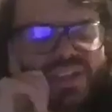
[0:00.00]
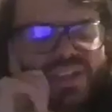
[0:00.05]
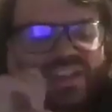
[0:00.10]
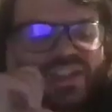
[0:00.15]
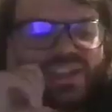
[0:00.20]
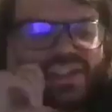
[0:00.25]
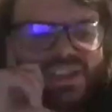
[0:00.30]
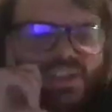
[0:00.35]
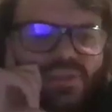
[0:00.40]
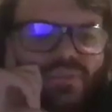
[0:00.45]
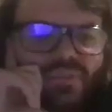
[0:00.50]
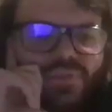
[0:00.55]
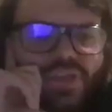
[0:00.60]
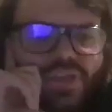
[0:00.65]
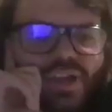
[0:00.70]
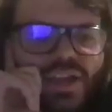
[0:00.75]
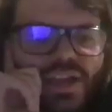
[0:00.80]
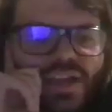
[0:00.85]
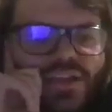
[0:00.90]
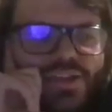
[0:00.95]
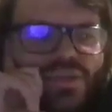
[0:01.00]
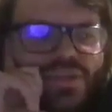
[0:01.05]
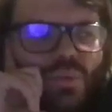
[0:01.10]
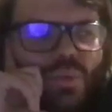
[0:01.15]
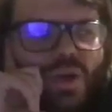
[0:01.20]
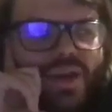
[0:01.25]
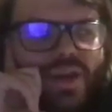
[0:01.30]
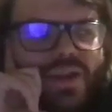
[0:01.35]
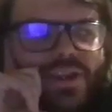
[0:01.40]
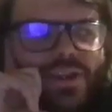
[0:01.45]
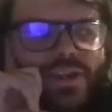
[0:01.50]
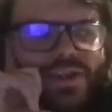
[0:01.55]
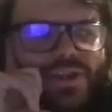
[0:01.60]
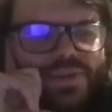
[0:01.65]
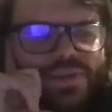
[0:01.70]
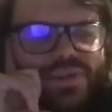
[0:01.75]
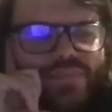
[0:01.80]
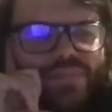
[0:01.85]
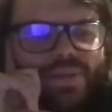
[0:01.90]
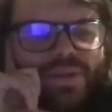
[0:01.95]
there's something in the way the Ospreys
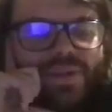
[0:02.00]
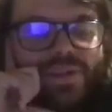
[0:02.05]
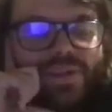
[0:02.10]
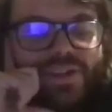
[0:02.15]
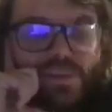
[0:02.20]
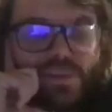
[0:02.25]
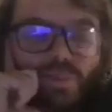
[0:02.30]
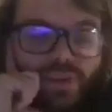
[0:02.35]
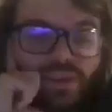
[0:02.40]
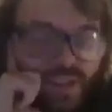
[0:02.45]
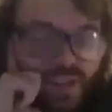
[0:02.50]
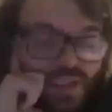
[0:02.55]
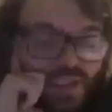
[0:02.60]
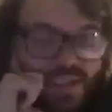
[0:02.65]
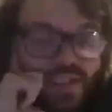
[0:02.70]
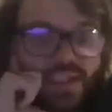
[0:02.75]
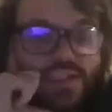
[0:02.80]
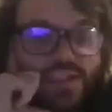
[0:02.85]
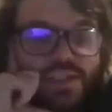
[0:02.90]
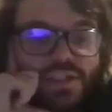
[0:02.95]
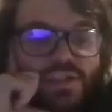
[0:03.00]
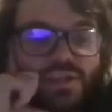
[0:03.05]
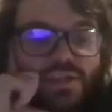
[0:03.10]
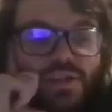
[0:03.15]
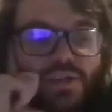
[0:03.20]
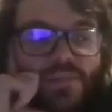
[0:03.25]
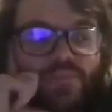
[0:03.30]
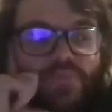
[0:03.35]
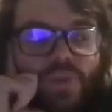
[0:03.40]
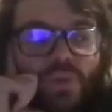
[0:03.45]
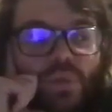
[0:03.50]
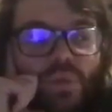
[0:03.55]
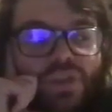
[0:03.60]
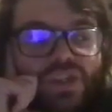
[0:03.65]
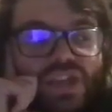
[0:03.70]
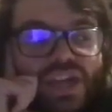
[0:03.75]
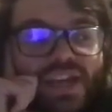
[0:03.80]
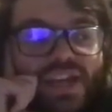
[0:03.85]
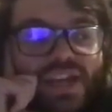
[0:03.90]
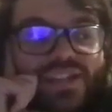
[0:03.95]
have built a squad this season, which
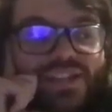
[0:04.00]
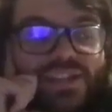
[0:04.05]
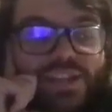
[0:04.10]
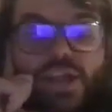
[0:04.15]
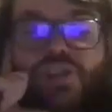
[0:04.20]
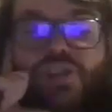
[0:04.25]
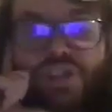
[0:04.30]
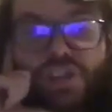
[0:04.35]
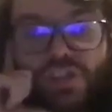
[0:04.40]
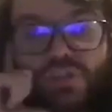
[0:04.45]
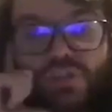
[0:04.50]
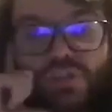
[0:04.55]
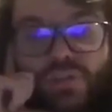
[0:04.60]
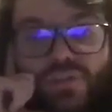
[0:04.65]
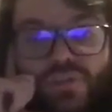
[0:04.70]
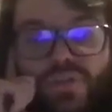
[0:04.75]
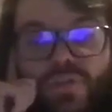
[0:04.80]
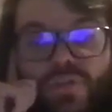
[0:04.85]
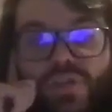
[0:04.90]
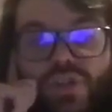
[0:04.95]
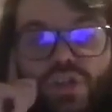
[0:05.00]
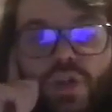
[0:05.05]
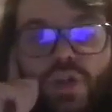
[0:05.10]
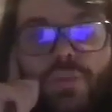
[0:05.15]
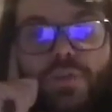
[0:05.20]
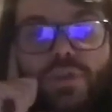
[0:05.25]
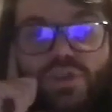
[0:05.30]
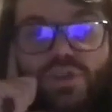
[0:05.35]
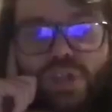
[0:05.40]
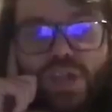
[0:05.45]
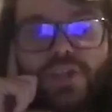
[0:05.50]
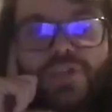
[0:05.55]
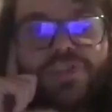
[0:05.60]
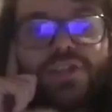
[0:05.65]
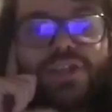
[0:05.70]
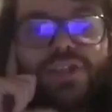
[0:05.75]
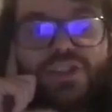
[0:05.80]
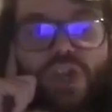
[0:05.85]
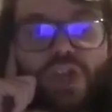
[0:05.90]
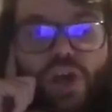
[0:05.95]
has largely injury enforced, chopped and changed
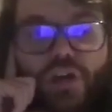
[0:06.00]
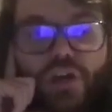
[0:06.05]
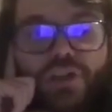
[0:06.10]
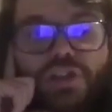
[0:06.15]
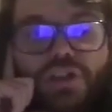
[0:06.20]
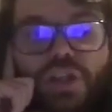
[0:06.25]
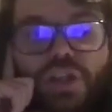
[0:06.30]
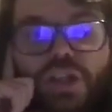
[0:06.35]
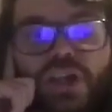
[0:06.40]
a lot.